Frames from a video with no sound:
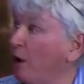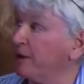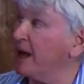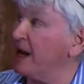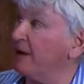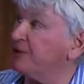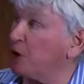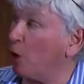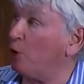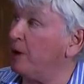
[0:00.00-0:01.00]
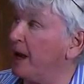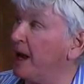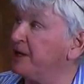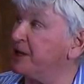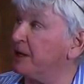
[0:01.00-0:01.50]
what they have shown
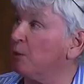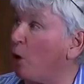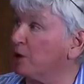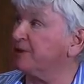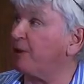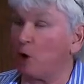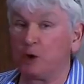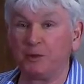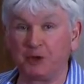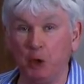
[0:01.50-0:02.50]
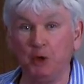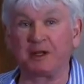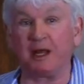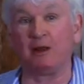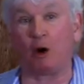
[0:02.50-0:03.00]
is that the water volumes
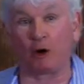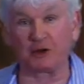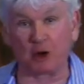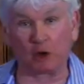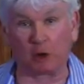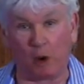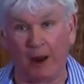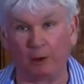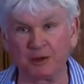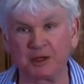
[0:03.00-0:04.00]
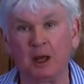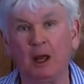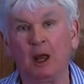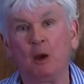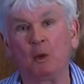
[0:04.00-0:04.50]
used in the horizontal wells,
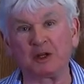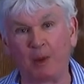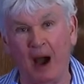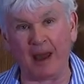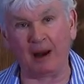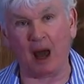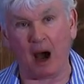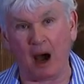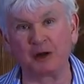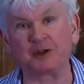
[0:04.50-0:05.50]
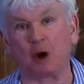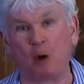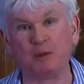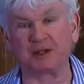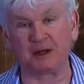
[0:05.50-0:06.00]
which by and large
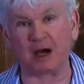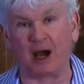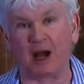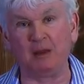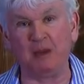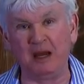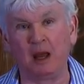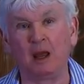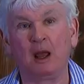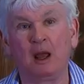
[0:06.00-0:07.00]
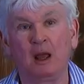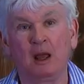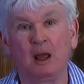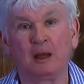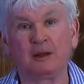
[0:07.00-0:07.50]
almost entirely mean
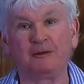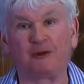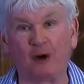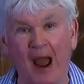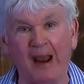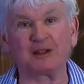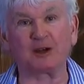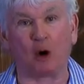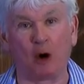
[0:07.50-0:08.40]
the fracked